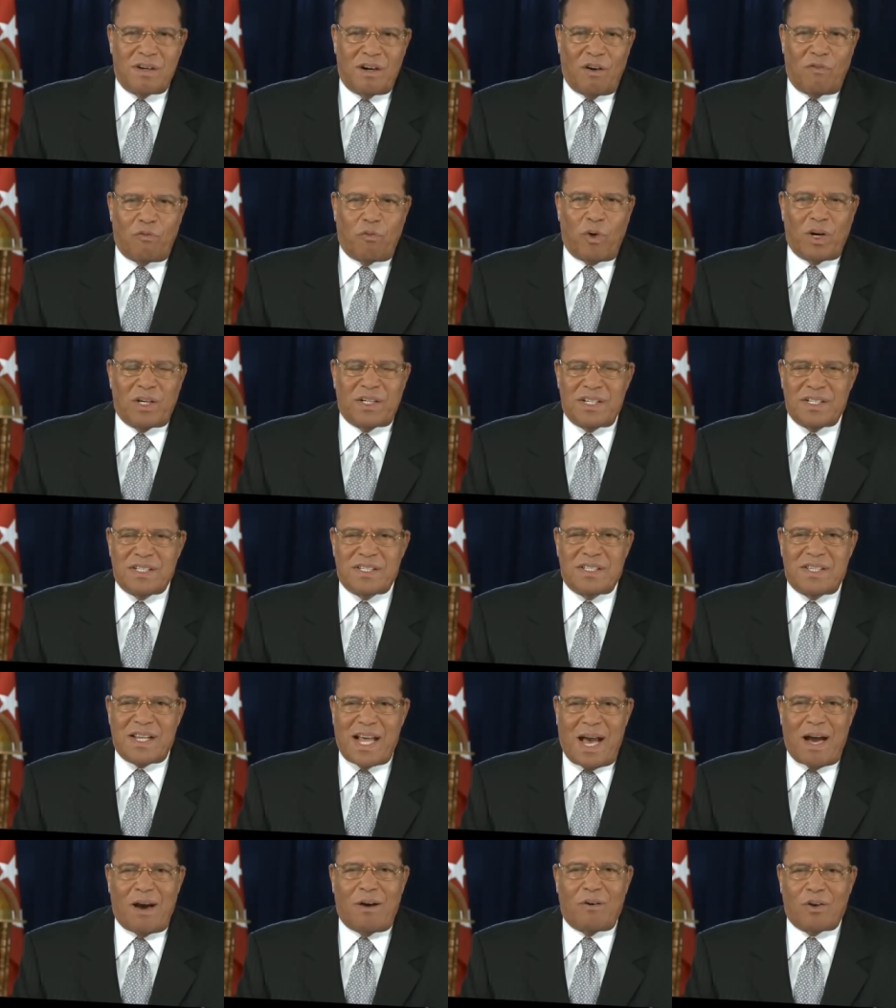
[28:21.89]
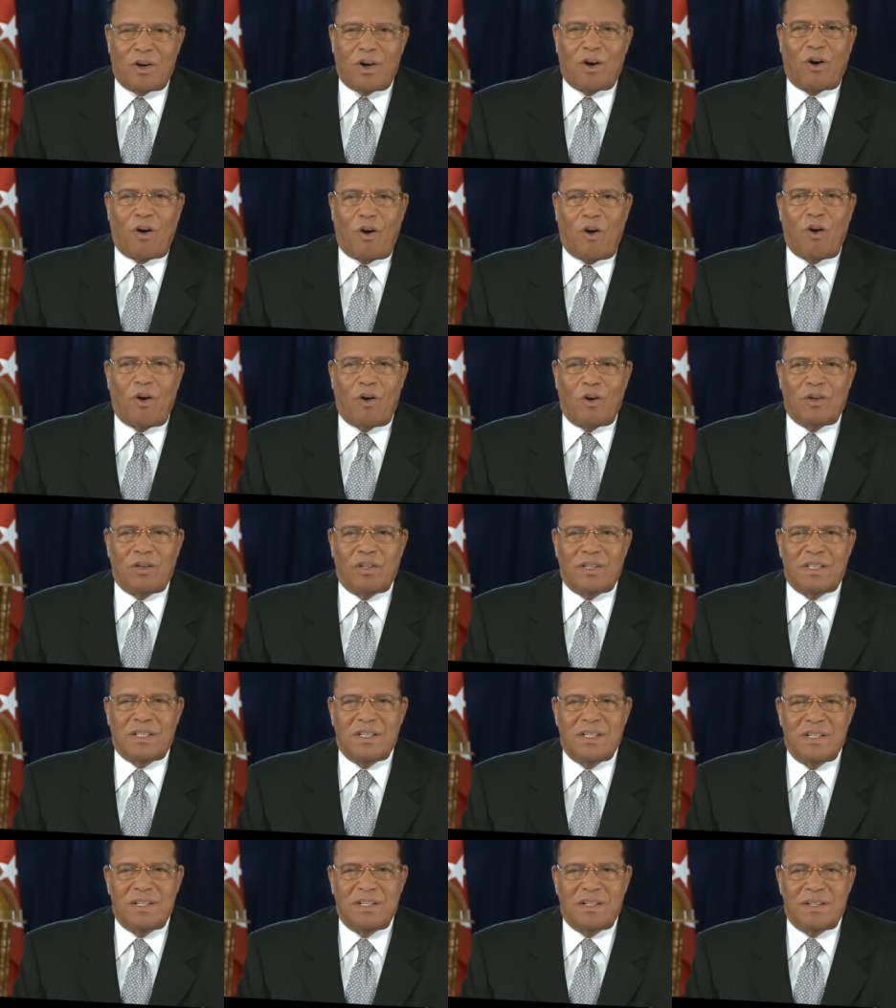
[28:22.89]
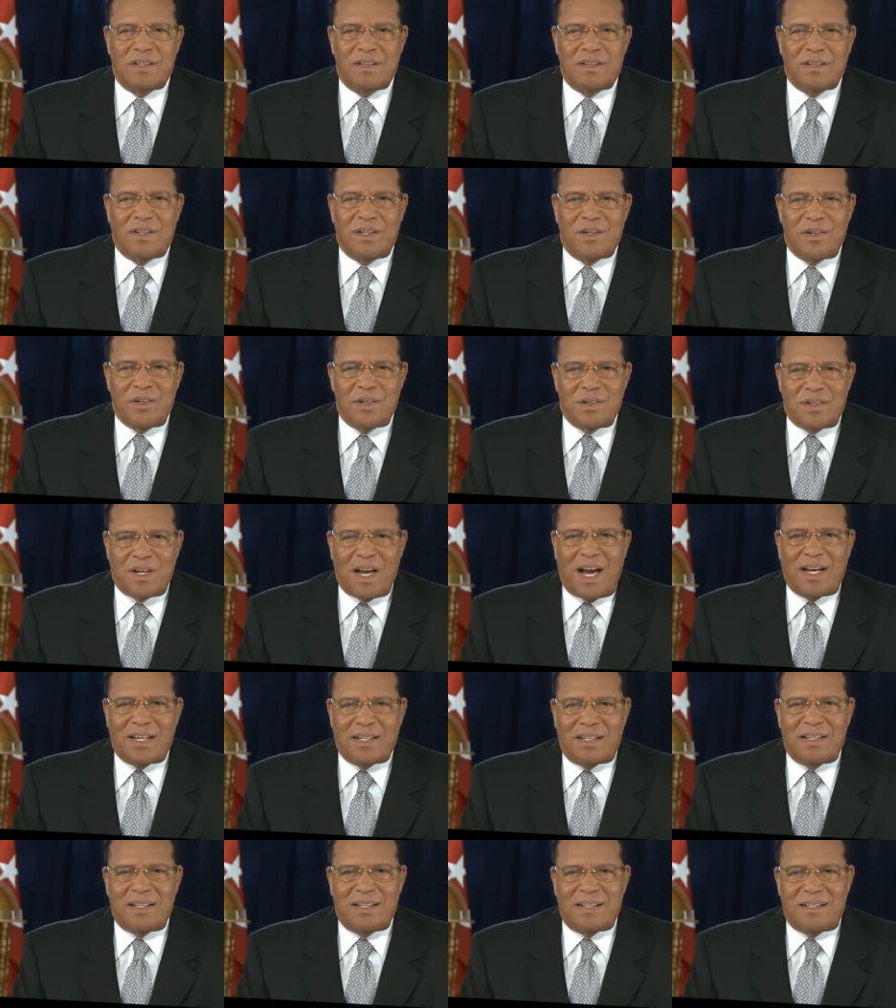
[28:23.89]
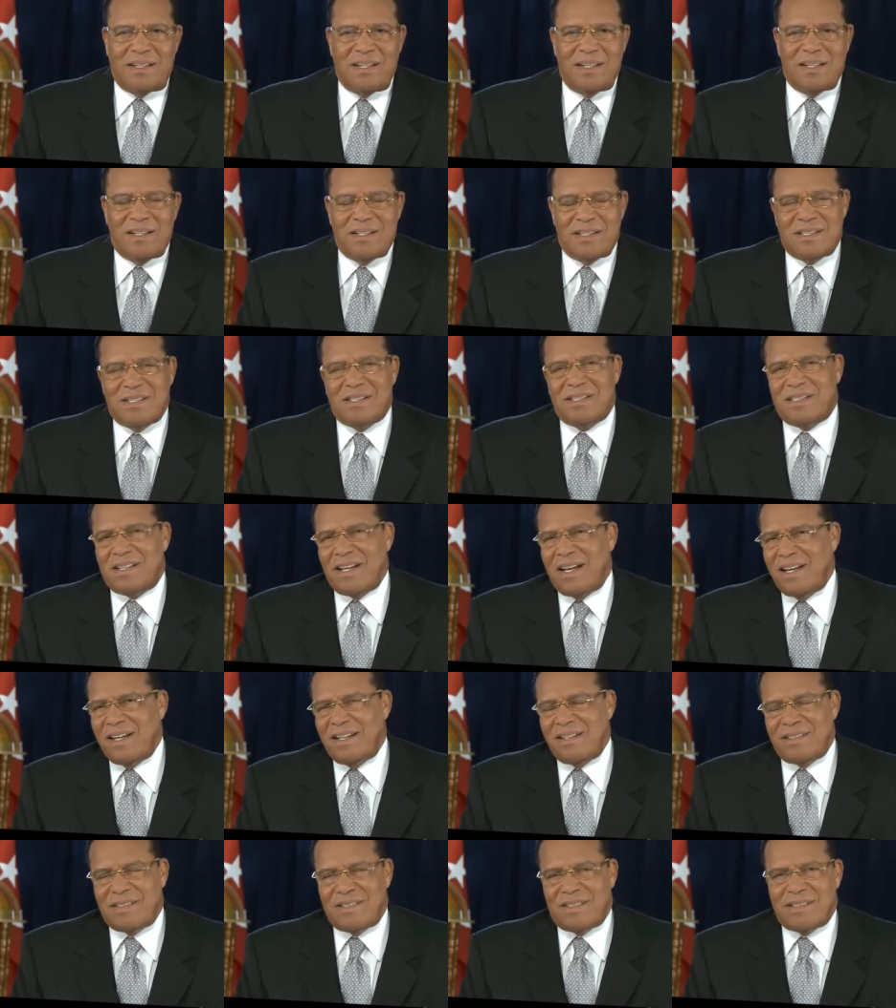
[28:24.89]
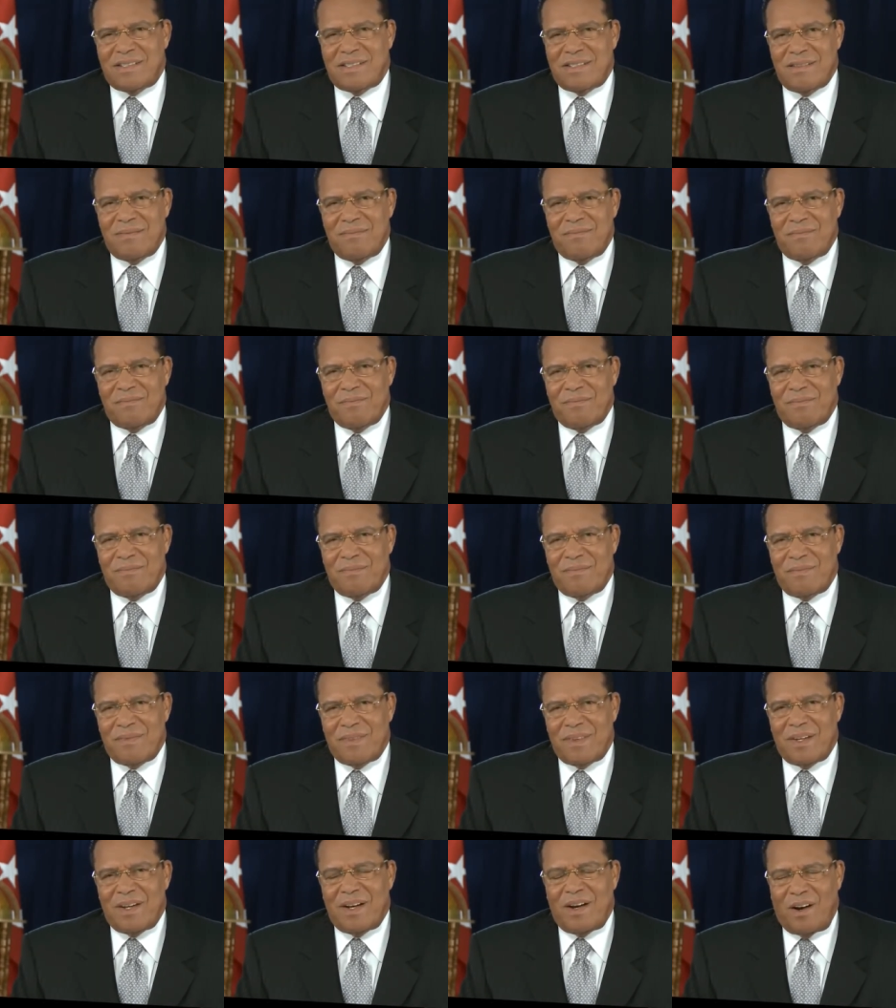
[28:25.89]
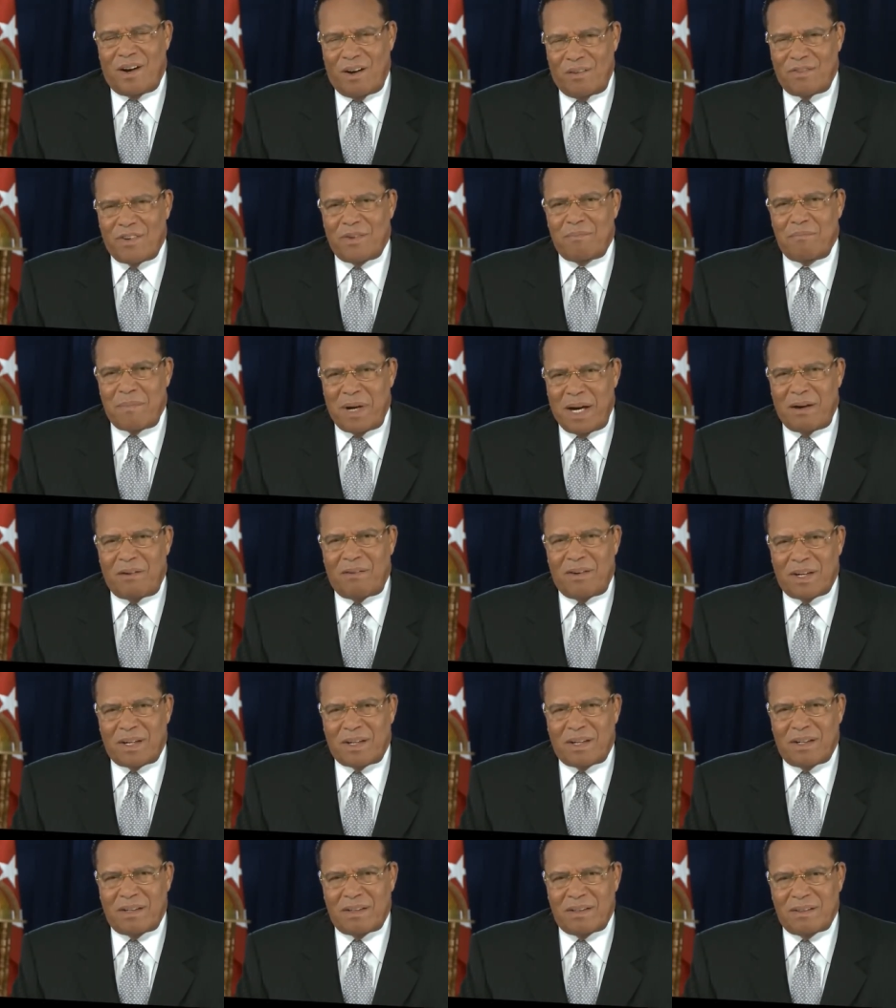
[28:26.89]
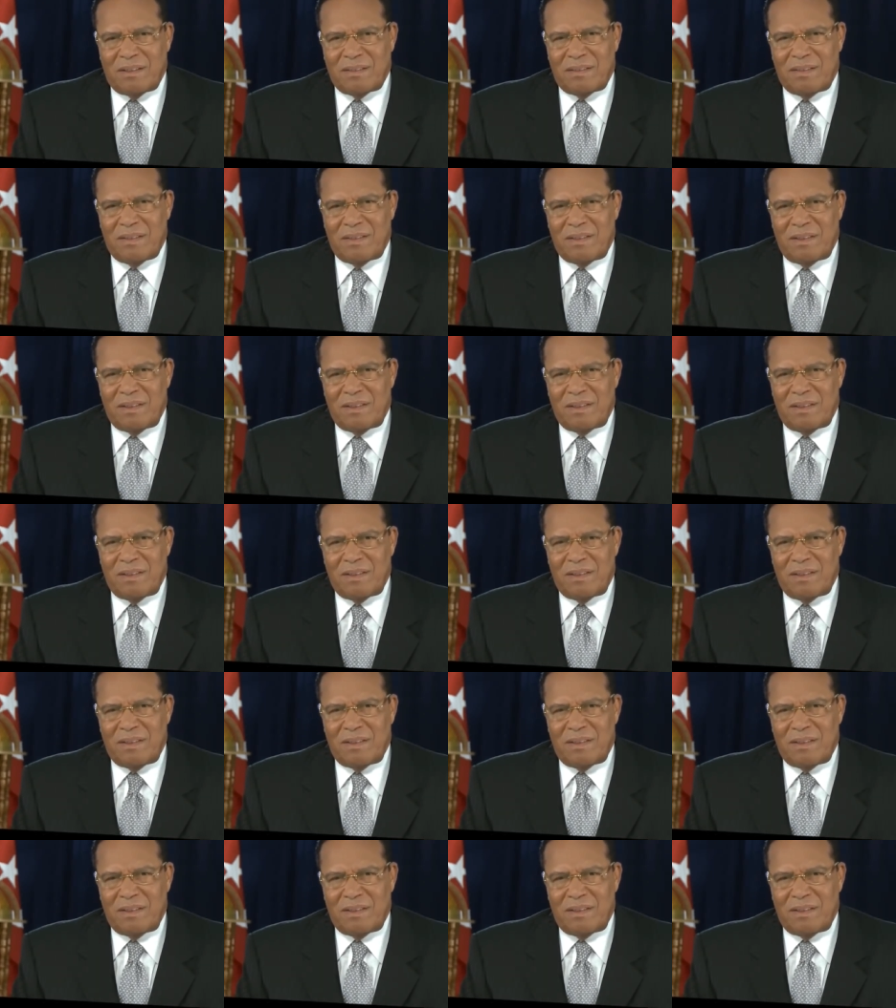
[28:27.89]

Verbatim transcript: of what is now called the United States of America.